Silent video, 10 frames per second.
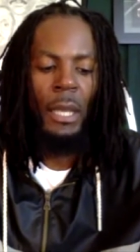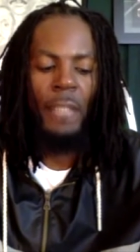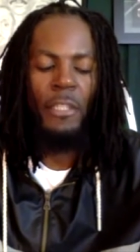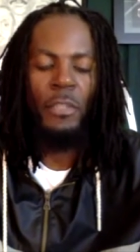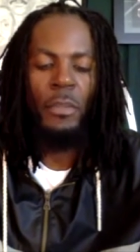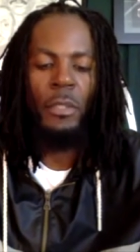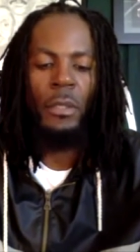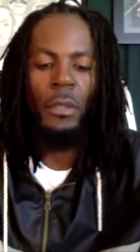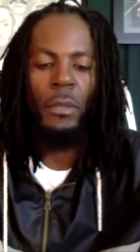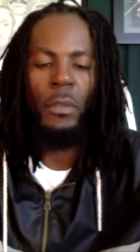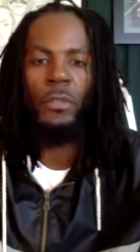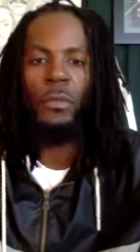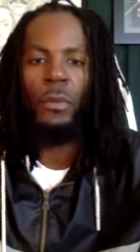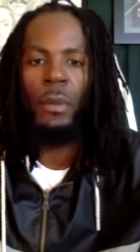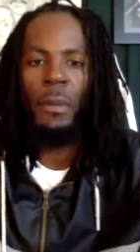I just want to know where you
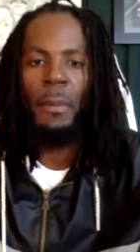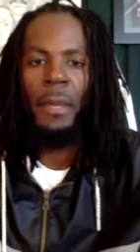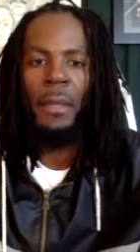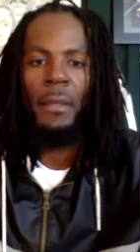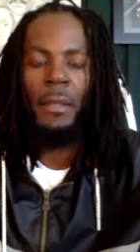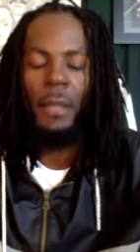grew up at,